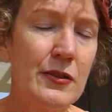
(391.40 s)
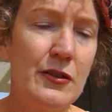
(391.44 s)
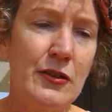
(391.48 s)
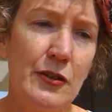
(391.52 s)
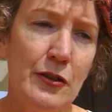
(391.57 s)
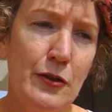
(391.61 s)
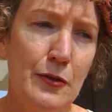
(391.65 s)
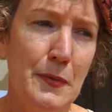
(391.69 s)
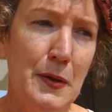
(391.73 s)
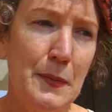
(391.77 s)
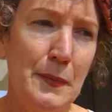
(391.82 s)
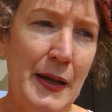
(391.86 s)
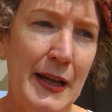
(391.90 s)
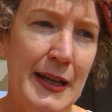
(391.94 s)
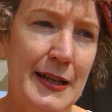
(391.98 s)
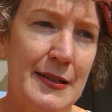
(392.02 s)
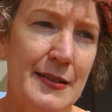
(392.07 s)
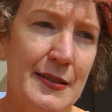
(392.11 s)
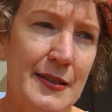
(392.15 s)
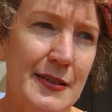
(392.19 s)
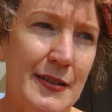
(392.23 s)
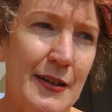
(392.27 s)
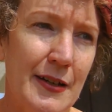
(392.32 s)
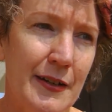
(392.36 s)
To whom it may
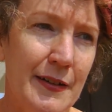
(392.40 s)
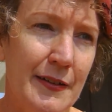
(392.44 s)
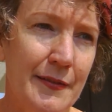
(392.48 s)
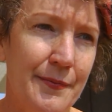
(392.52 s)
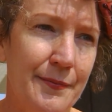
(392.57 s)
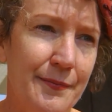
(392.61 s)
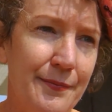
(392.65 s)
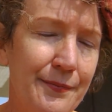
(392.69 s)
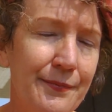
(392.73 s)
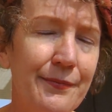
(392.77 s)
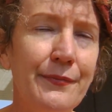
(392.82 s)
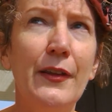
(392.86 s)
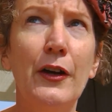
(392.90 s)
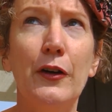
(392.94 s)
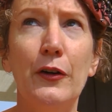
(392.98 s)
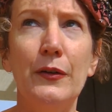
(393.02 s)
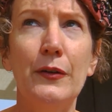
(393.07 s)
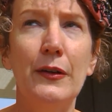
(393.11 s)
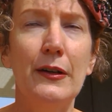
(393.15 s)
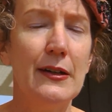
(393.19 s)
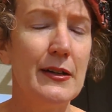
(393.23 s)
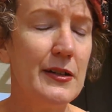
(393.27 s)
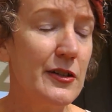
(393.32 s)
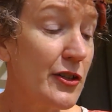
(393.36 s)
concern. No,
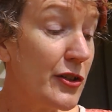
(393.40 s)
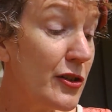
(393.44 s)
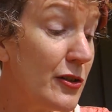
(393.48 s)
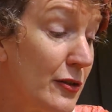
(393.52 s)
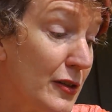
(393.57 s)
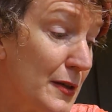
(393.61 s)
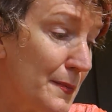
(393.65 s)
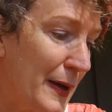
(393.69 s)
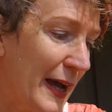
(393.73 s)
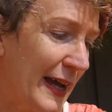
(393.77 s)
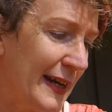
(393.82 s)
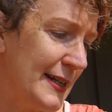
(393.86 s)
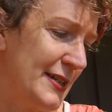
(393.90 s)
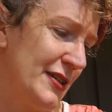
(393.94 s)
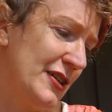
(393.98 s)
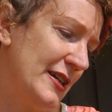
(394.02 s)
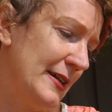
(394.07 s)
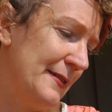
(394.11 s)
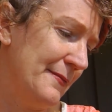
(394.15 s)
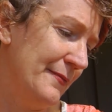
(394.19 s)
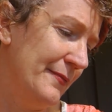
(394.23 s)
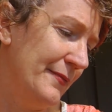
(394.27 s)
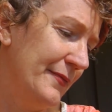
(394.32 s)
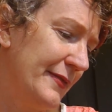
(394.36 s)
to the
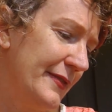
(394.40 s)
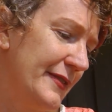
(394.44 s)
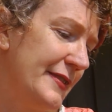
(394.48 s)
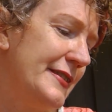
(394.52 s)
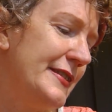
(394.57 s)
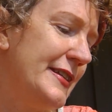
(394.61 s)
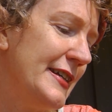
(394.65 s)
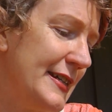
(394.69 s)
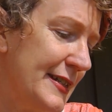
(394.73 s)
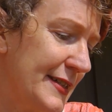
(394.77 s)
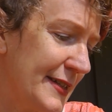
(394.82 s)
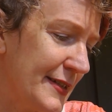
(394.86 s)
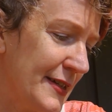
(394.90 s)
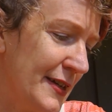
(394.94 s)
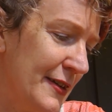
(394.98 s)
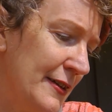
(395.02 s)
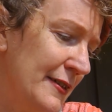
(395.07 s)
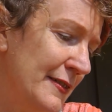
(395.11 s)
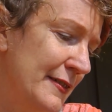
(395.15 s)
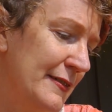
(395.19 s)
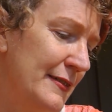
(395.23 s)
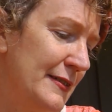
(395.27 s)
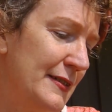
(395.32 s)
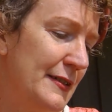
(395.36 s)
manager. Dear sir,
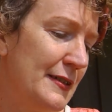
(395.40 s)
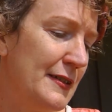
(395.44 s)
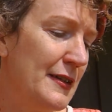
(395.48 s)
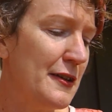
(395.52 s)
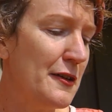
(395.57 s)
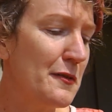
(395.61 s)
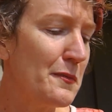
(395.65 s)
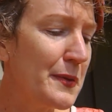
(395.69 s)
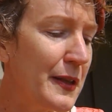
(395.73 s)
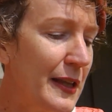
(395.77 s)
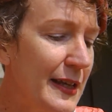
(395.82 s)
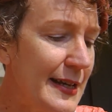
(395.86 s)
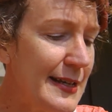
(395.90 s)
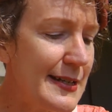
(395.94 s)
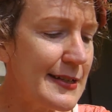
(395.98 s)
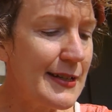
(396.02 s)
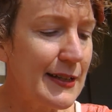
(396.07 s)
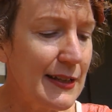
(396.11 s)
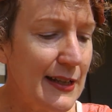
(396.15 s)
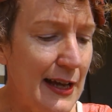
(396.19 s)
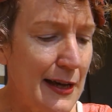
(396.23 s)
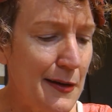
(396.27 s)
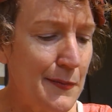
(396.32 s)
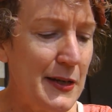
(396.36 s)

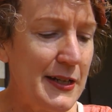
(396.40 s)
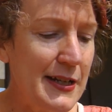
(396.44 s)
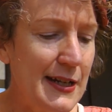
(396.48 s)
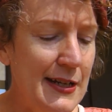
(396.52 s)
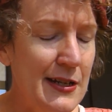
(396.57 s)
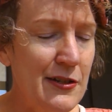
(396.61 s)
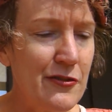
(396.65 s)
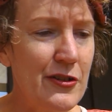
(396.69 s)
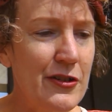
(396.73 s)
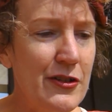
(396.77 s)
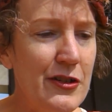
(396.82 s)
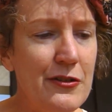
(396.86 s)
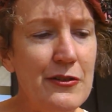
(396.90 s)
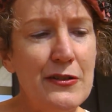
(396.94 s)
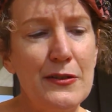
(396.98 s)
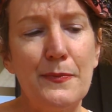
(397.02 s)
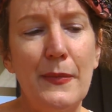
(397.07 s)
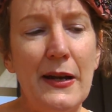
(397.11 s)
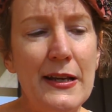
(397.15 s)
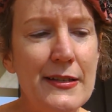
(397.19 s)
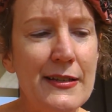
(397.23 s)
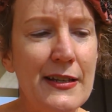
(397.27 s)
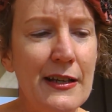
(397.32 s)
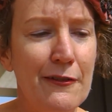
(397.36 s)
please allow me to introduce
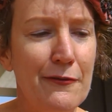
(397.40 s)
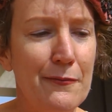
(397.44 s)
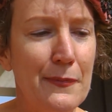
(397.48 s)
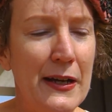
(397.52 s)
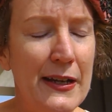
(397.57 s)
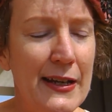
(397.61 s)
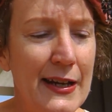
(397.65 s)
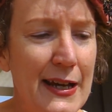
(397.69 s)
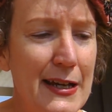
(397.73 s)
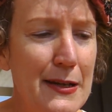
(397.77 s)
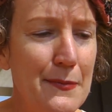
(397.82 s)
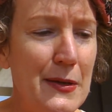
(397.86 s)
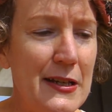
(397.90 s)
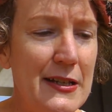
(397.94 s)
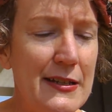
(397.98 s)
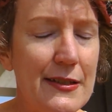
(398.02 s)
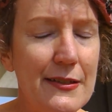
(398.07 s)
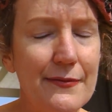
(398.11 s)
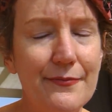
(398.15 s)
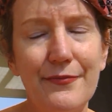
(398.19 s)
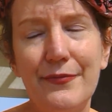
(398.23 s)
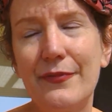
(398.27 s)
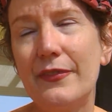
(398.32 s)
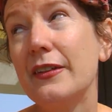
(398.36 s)
myself. My name
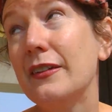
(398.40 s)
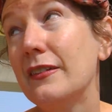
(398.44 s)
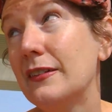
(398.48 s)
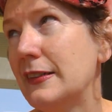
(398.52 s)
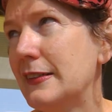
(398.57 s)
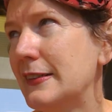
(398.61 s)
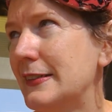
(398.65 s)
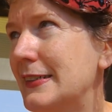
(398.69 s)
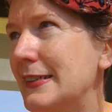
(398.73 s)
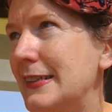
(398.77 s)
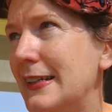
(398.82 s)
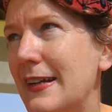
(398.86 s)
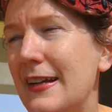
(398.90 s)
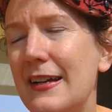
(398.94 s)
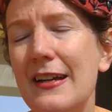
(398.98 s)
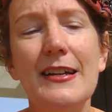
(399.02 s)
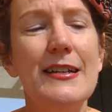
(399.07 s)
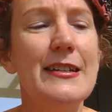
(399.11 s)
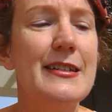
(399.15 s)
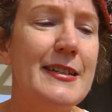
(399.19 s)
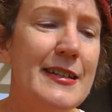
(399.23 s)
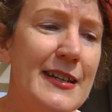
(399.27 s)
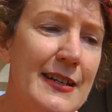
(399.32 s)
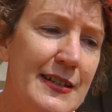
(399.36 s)
is...
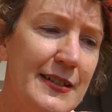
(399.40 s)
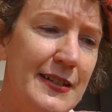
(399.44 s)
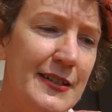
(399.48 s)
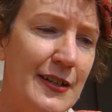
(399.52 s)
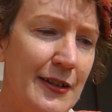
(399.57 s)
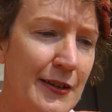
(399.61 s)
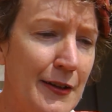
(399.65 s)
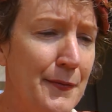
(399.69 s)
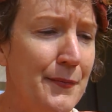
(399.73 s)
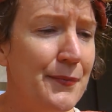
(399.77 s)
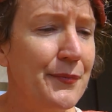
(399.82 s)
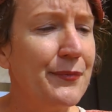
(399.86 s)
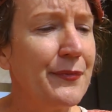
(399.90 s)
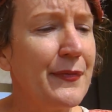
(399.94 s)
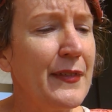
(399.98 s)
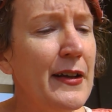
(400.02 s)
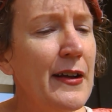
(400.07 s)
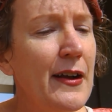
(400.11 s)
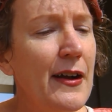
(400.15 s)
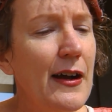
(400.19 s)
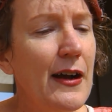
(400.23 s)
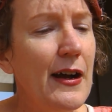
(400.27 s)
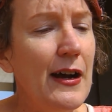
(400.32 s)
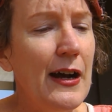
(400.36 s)
Dear sir,
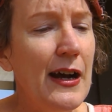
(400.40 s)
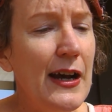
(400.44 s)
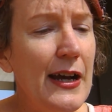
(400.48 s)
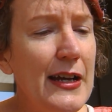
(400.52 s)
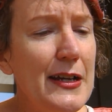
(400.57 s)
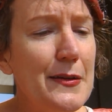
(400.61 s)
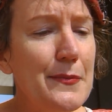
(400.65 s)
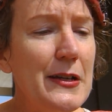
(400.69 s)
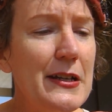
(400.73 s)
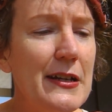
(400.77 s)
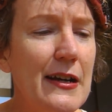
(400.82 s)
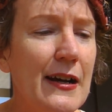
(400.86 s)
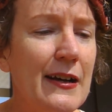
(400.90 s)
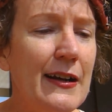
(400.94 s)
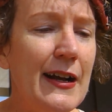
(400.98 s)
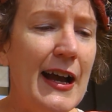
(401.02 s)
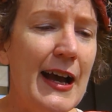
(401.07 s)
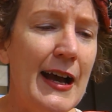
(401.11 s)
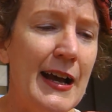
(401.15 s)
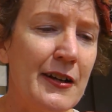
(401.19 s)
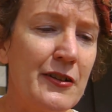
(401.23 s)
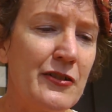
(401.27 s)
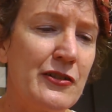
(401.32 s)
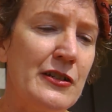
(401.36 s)
I am a
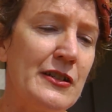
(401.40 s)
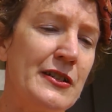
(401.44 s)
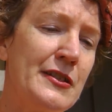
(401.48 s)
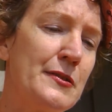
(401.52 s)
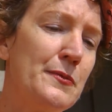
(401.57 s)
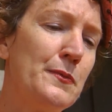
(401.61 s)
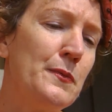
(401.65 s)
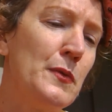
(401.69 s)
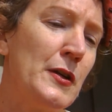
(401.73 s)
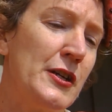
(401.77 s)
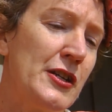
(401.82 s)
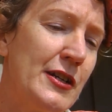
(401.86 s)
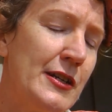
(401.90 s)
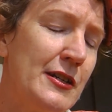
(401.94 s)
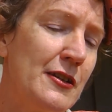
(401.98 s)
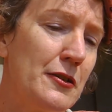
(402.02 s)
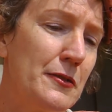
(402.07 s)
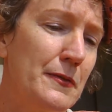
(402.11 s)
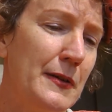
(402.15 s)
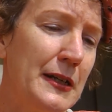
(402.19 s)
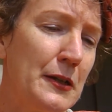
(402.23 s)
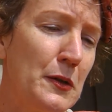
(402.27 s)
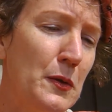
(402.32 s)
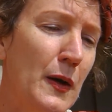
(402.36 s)
young actress wishing
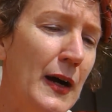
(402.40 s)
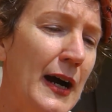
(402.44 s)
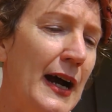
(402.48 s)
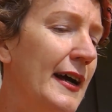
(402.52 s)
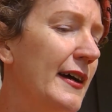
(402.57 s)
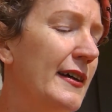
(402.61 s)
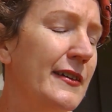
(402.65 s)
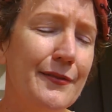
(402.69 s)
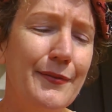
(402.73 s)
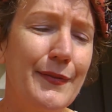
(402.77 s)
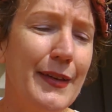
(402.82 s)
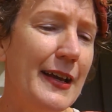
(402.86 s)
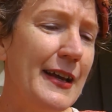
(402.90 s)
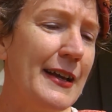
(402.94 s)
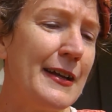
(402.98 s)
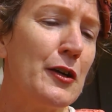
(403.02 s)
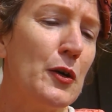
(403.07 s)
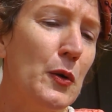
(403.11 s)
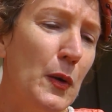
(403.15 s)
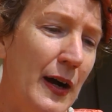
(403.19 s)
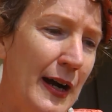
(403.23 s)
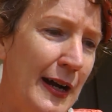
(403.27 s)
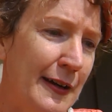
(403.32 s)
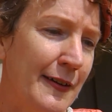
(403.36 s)
to
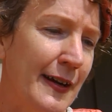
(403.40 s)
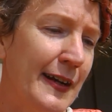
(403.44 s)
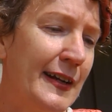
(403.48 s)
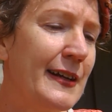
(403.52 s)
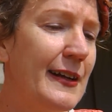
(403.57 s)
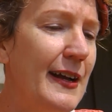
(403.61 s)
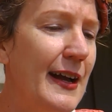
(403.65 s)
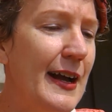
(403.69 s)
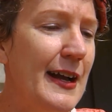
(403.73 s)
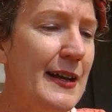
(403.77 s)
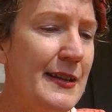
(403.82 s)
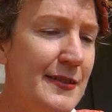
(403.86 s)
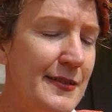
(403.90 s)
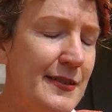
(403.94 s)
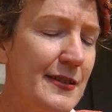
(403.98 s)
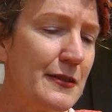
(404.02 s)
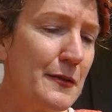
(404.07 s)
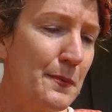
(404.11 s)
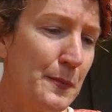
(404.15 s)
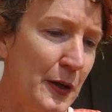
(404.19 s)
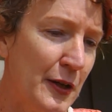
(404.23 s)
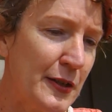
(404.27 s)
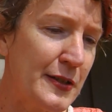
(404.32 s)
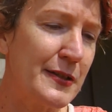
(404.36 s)
inquiring as to
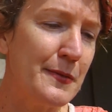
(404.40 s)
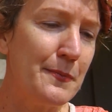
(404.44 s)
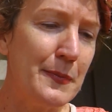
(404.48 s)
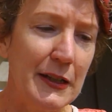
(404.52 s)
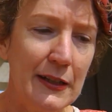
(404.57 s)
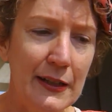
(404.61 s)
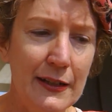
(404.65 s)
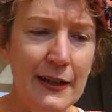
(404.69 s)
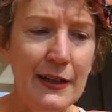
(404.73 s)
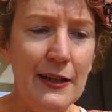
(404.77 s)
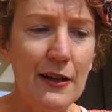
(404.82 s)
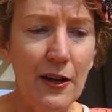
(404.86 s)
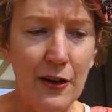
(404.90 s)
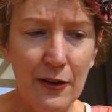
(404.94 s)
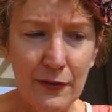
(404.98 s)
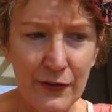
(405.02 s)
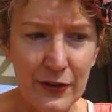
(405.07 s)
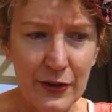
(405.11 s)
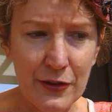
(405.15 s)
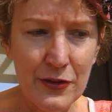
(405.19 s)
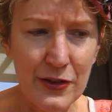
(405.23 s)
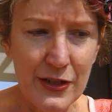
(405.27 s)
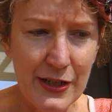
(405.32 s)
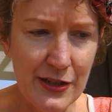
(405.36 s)
the possibility
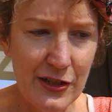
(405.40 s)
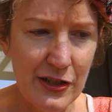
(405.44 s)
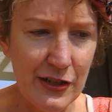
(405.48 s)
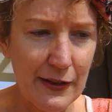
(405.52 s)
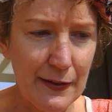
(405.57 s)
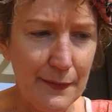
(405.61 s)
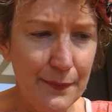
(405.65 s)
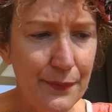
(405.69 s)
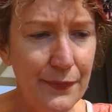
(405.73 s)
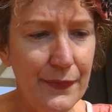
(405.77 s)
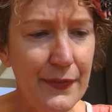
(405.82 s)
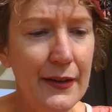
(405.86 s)
of an audition.